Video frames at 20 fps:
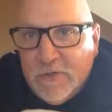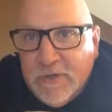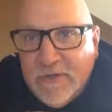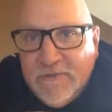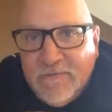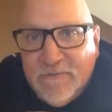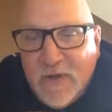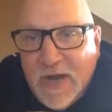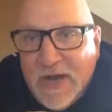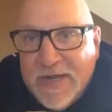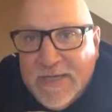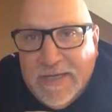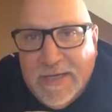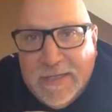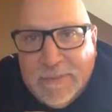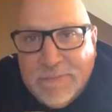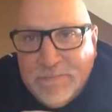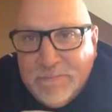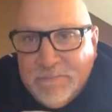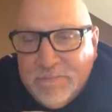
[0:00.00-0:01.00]
already
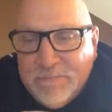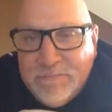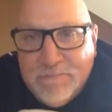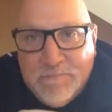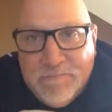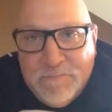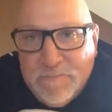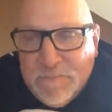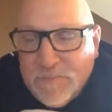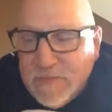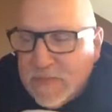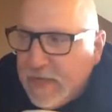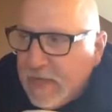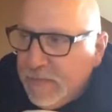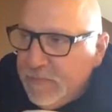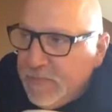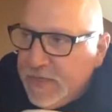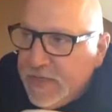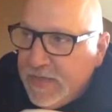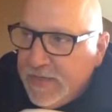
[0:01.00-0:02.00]
Friday.
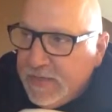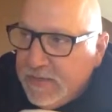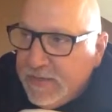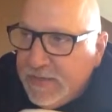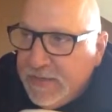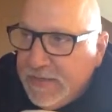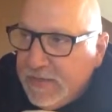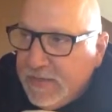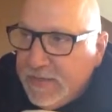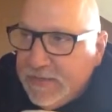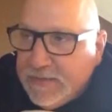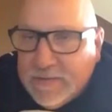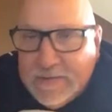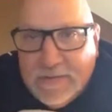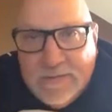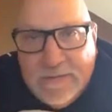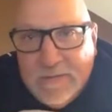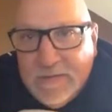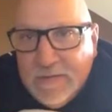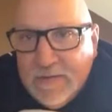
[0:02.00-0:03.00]
I mean, it,
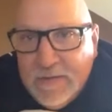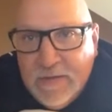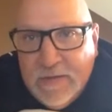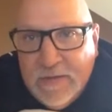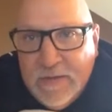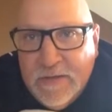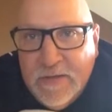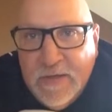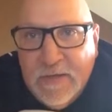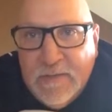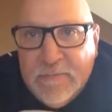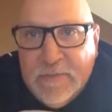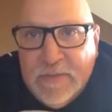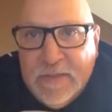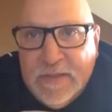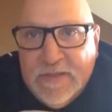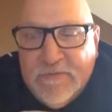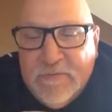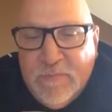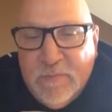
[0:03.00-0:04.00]
it's
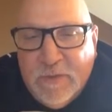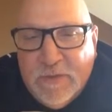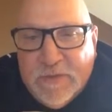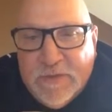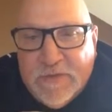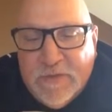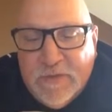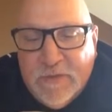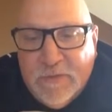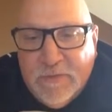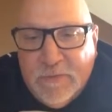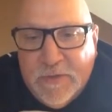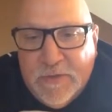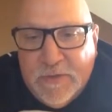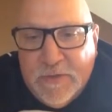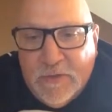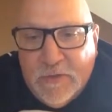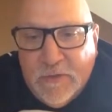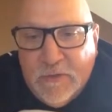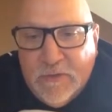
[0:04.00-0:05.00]
unbelievable. So
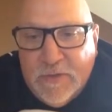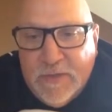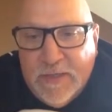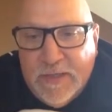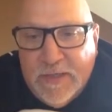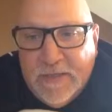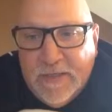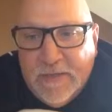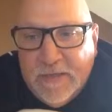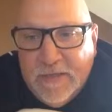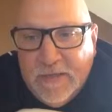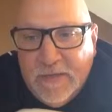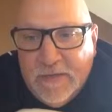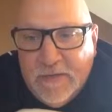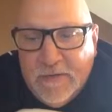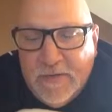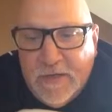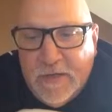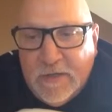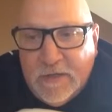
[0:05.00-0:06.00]
when you're only
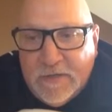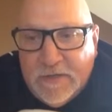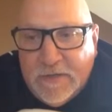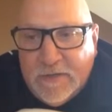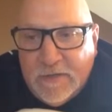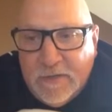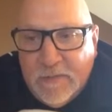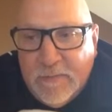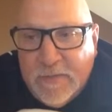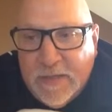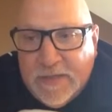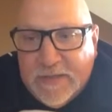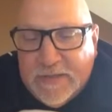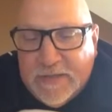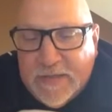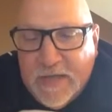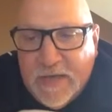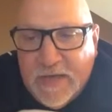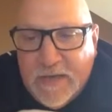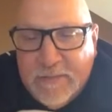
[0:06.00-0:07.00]
there a certain amount of
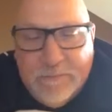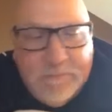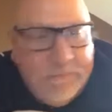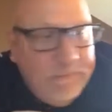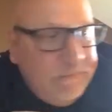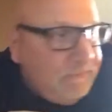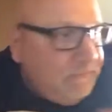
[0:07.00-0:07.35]
time,